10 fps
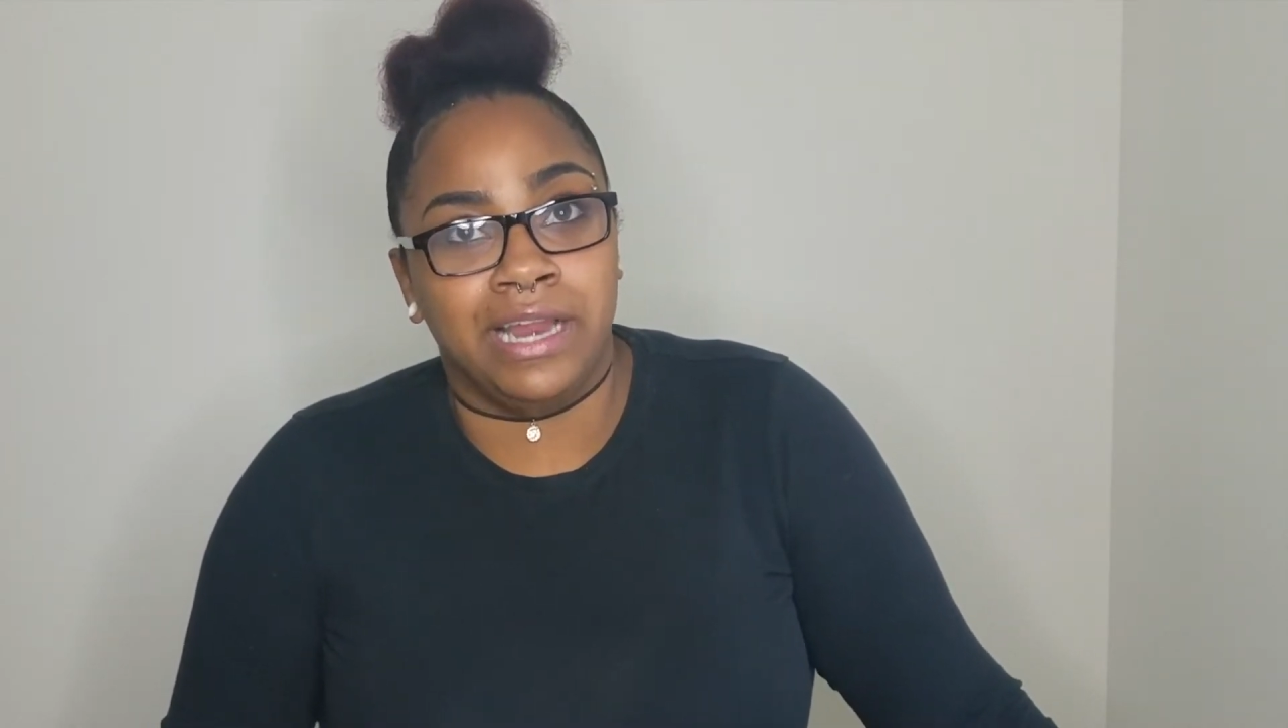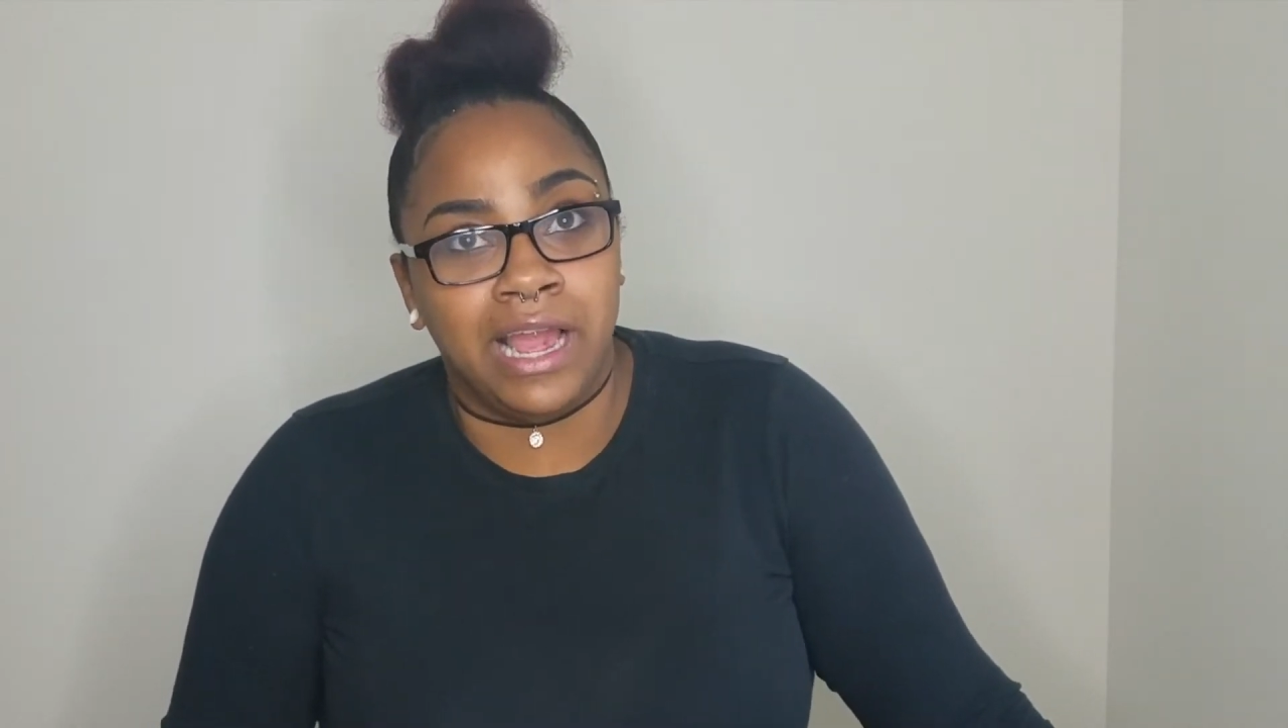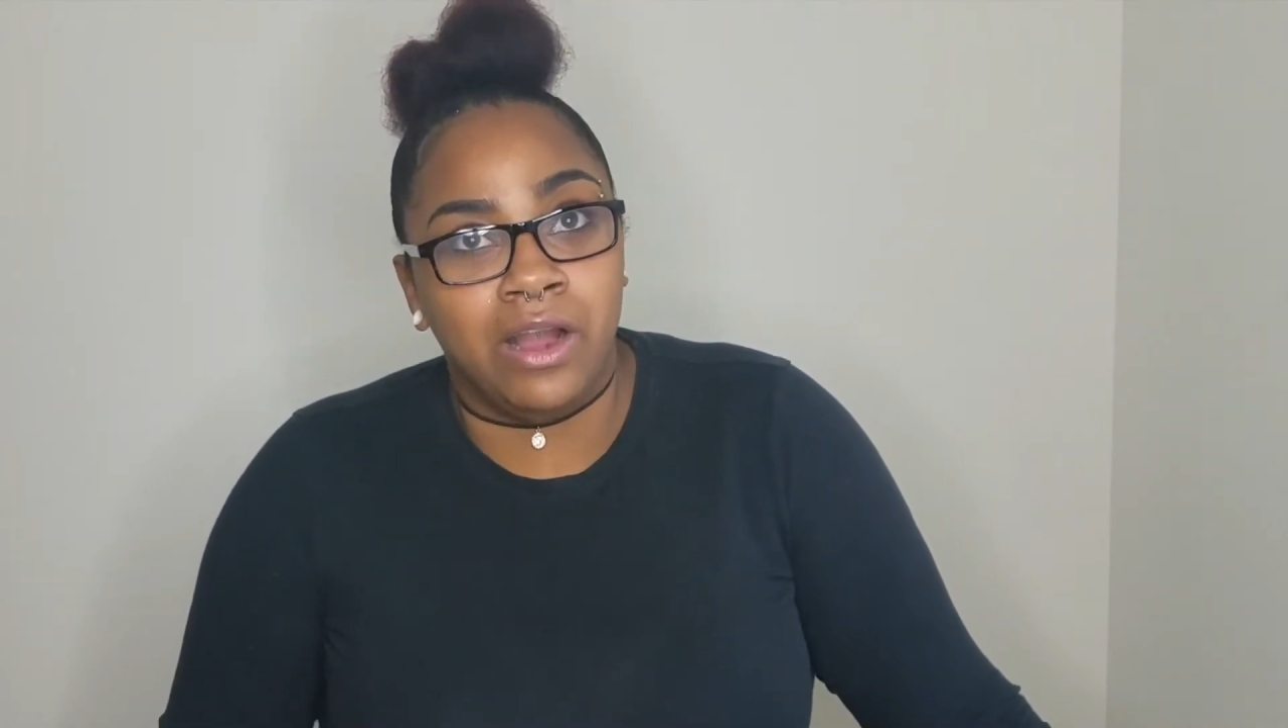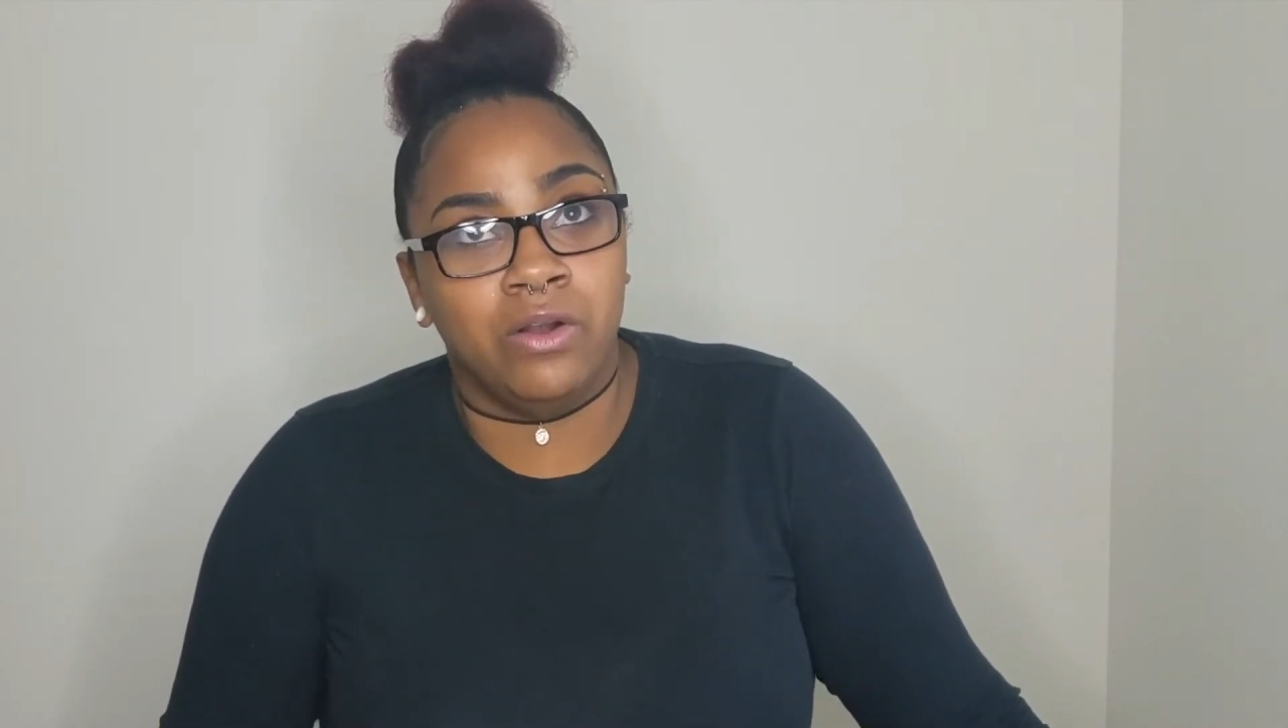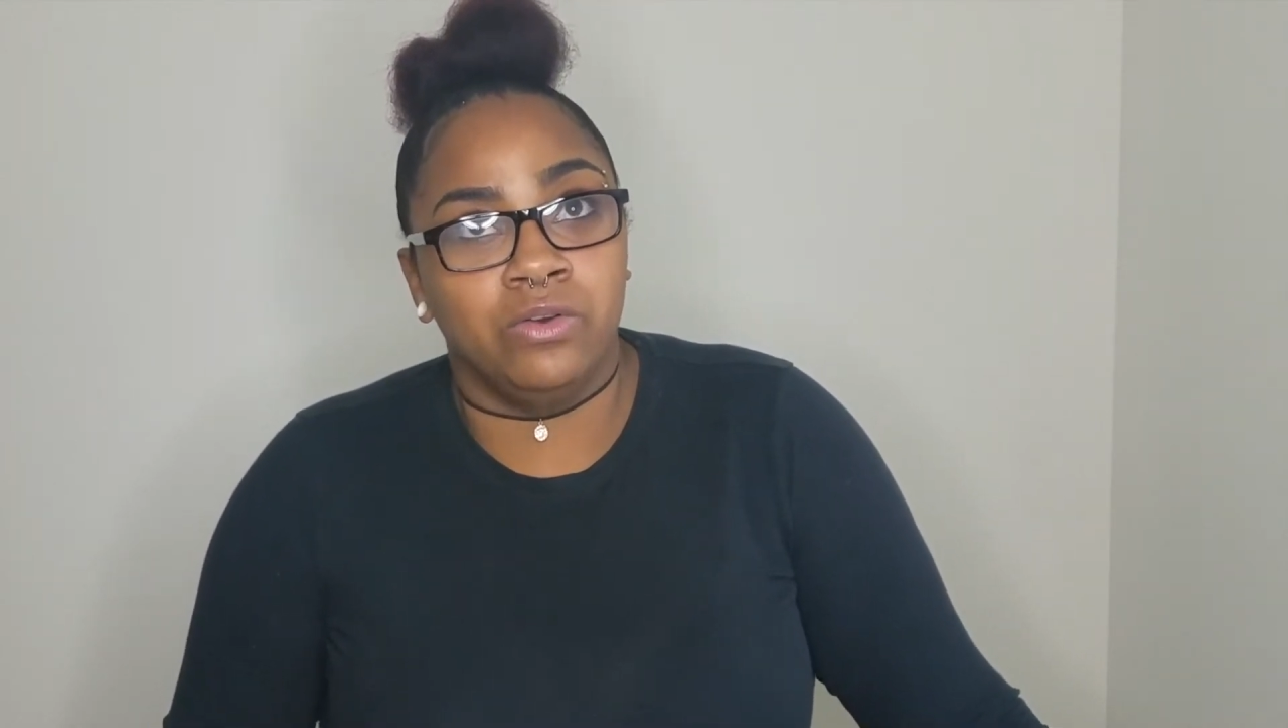
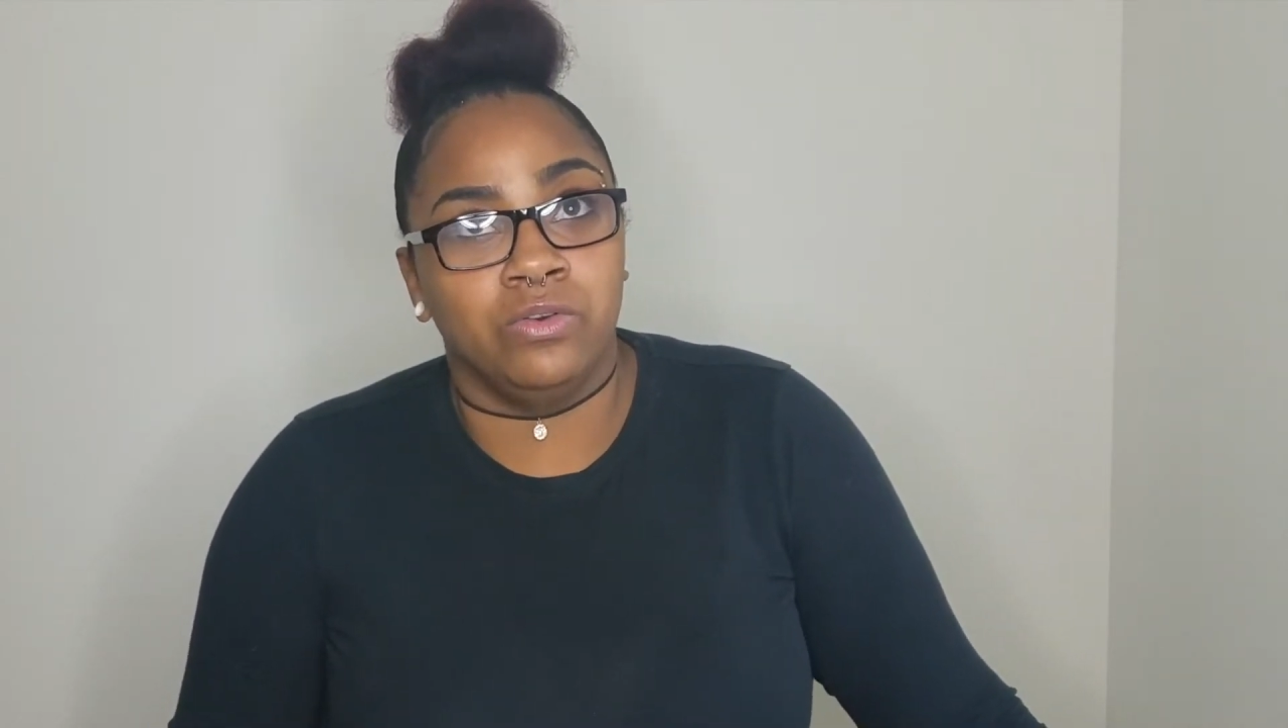now,